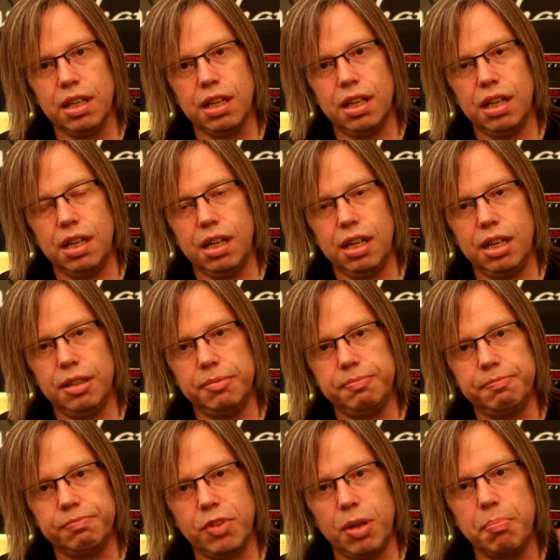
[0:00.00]

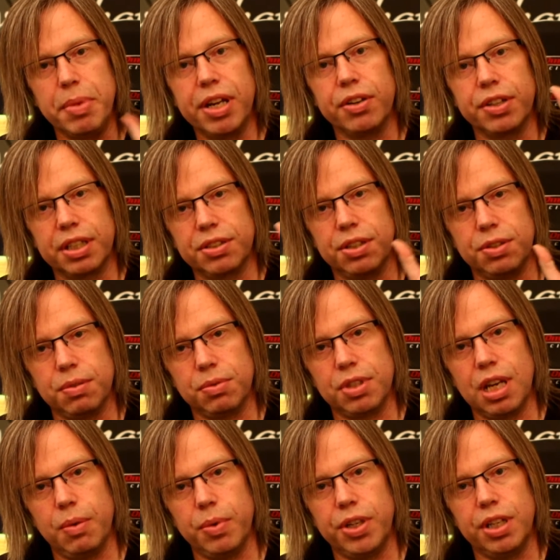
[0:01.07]
a metering system, so
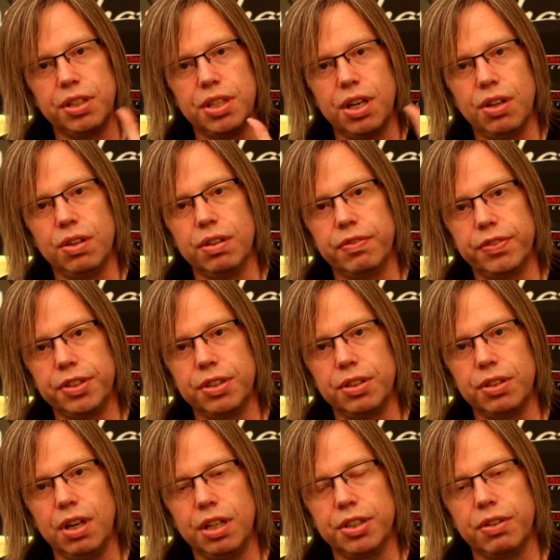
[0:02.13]
that way you can tell if
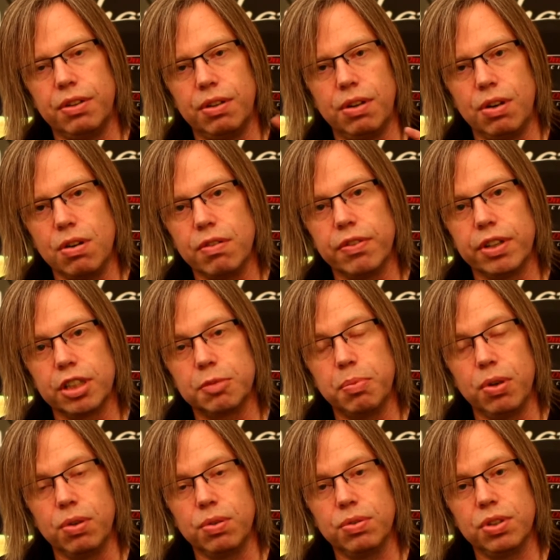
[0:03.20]
you're under or
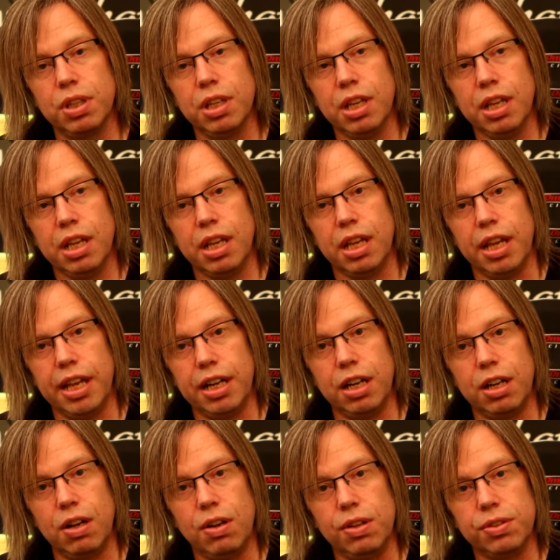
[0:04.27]
overexposed, and
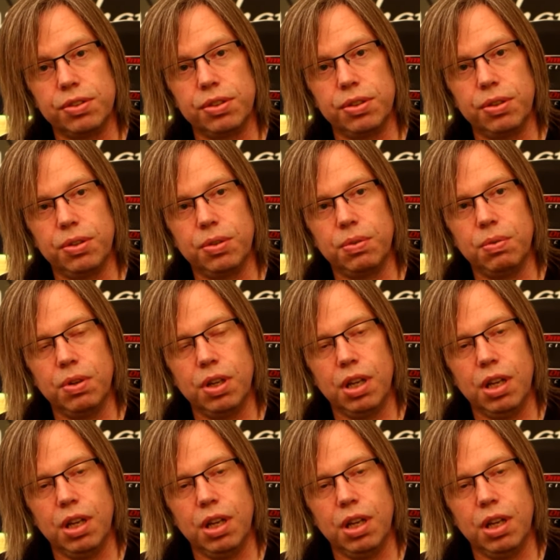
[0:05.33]
it also